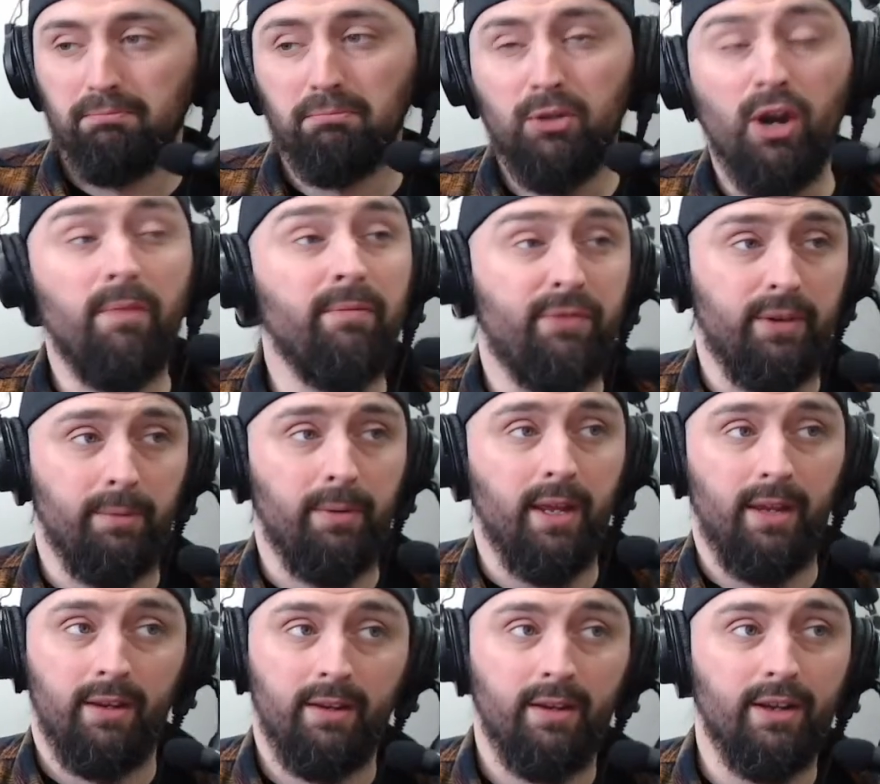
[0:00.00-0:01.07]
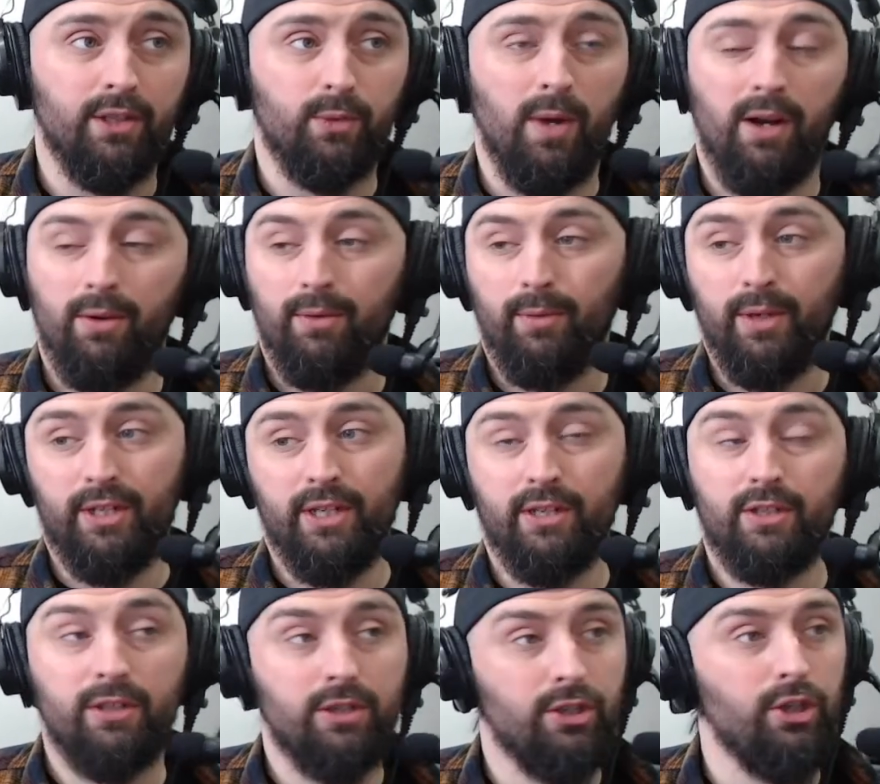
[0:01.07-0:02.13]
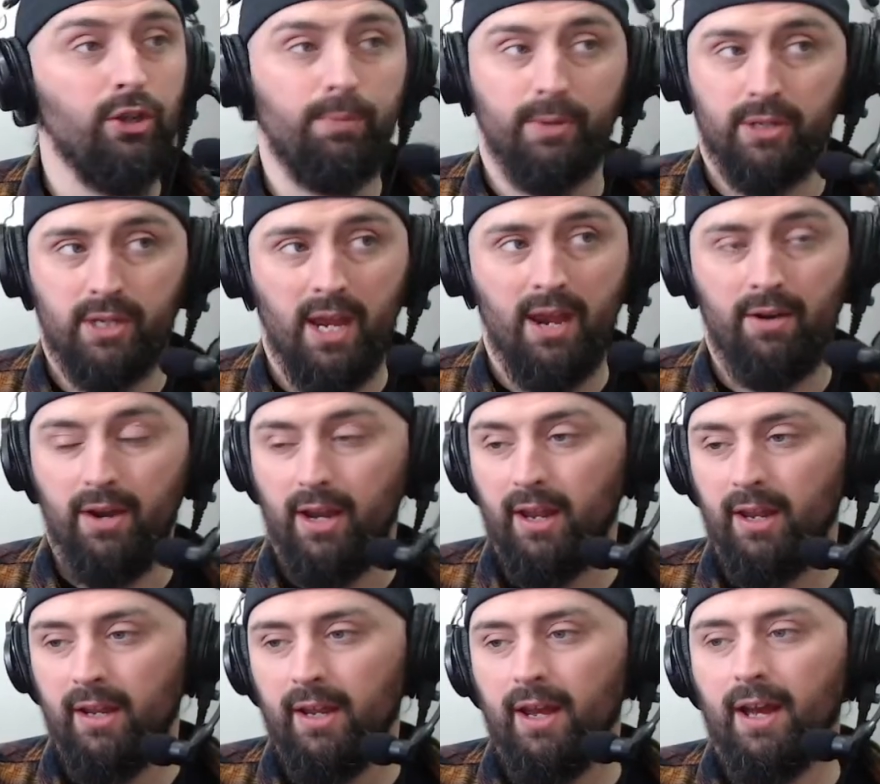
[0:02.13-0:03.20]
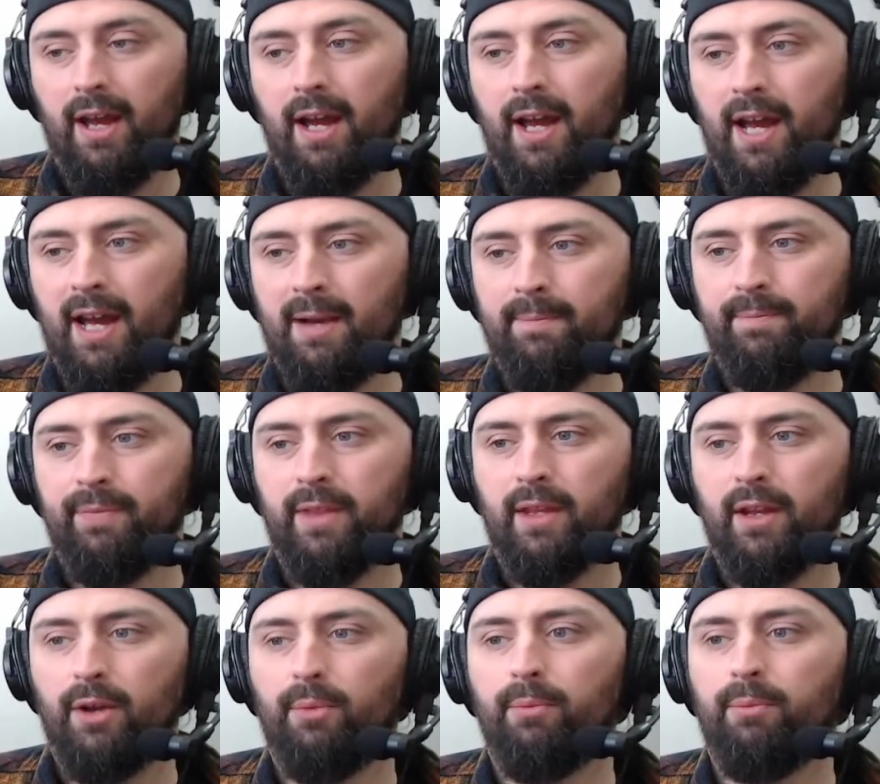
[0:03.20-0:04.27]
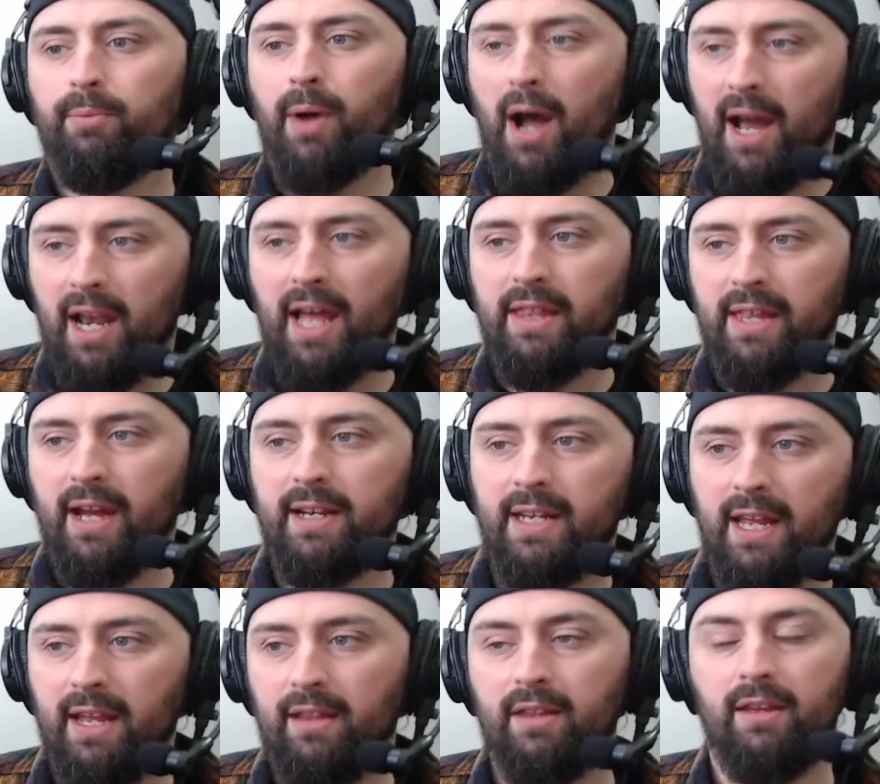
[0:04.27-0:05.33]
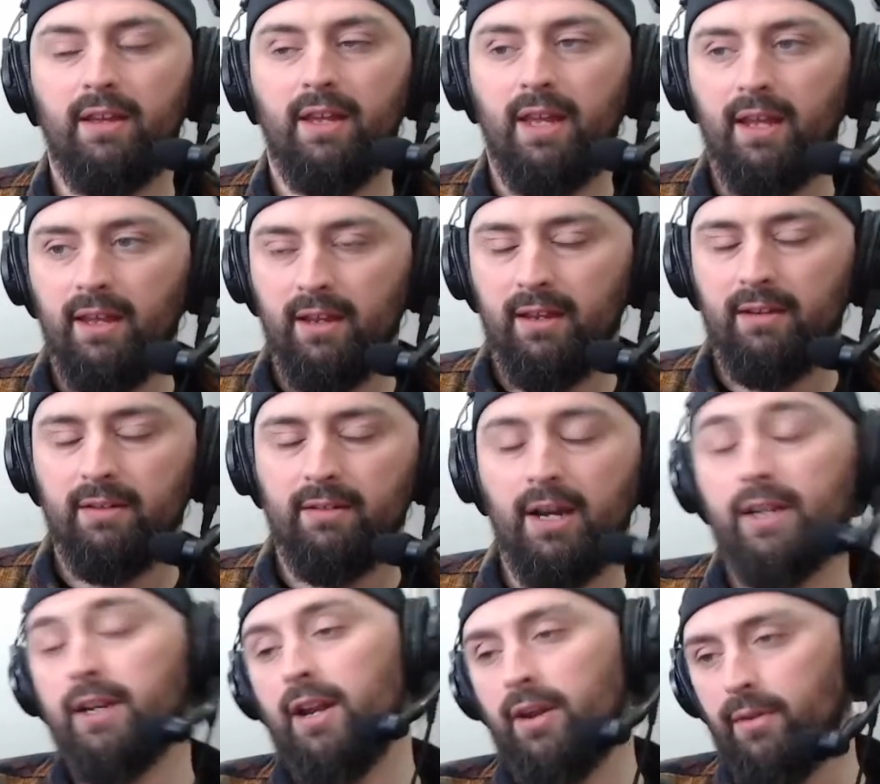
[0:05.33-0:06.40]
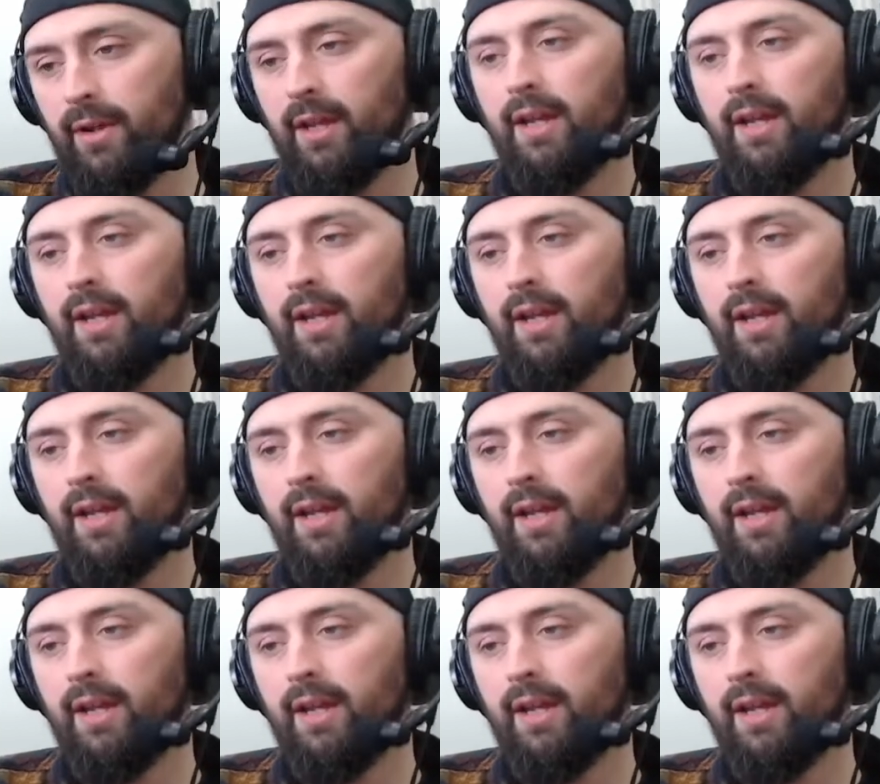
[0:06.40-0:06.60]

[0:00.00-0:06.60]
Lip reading: comfortably as well, which is super scary. But I like the idea that, I don't know,